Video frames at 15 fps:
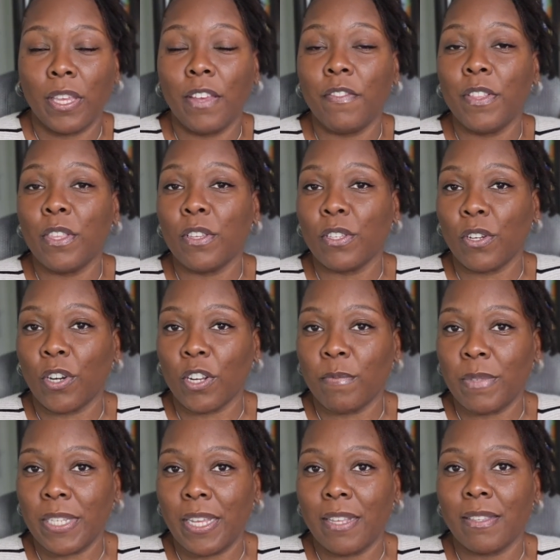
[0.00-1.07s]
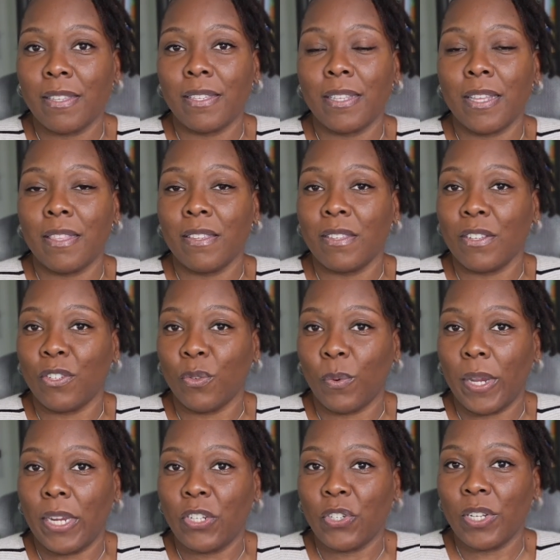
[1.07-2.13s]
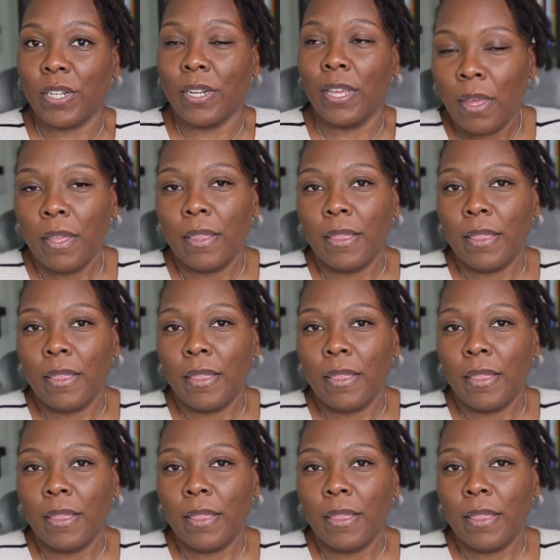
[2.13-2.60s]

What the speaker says: given the circumstances in the situation